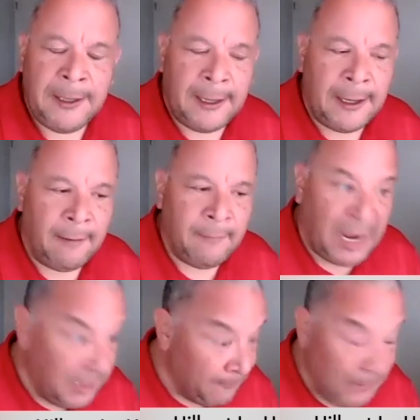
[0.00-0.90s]

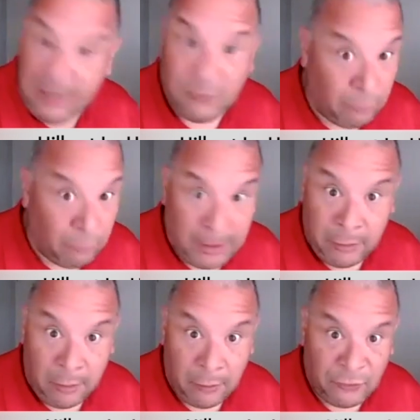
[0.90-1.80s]
I think Pete is a great
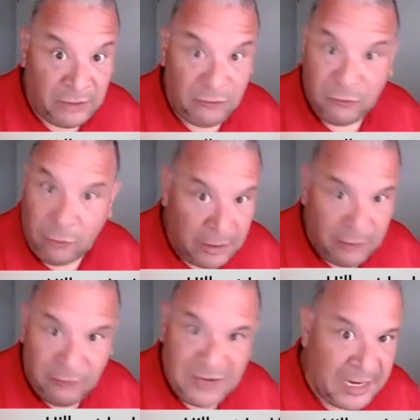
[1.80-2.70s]
coach. He's
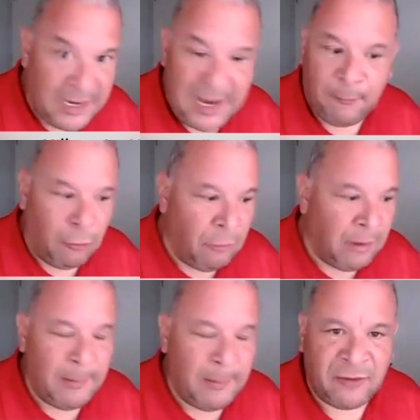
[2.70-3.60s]
taken that
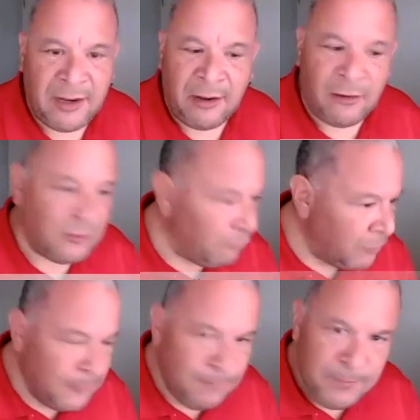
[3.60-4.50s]
program at Sunny Hills and
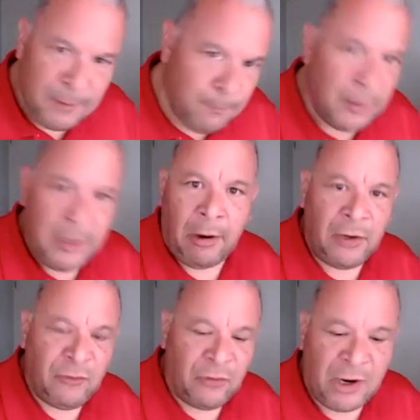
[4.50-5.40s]
put it on
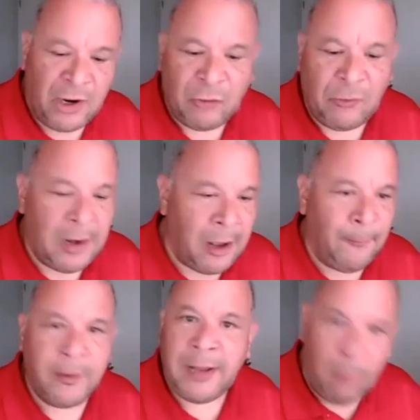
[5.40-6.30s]
a trajectory
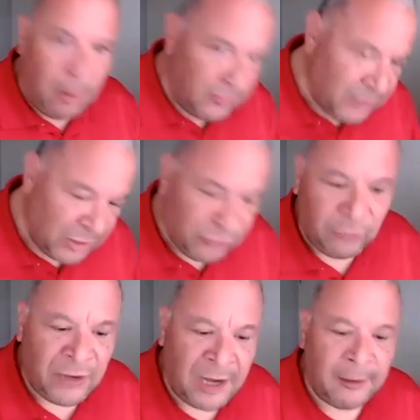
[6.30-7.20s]
upward. They won a sectional
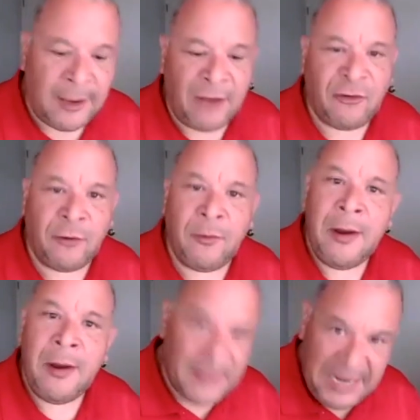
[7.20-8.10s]
title last year,
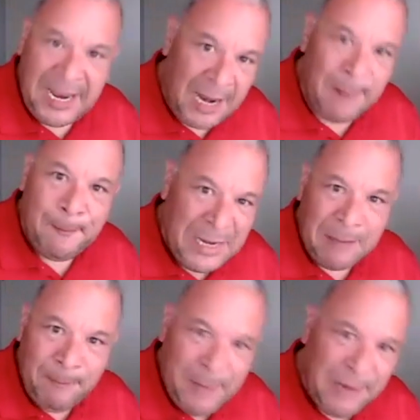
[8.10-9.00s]
but they got to beat
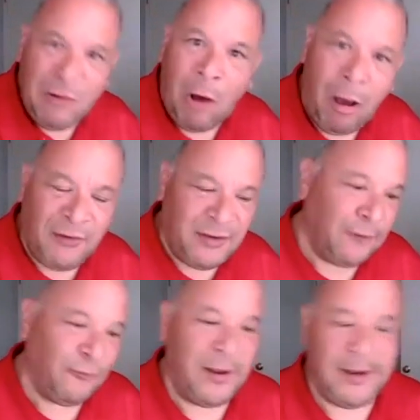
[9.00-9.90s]
the big dogs here,
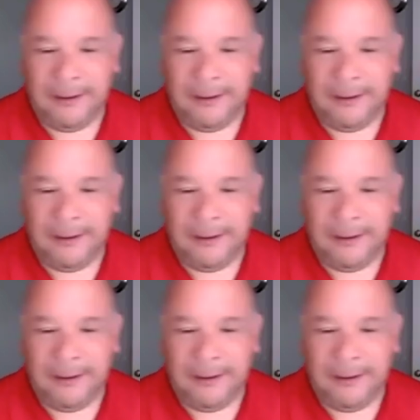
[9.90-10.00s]
Freddie.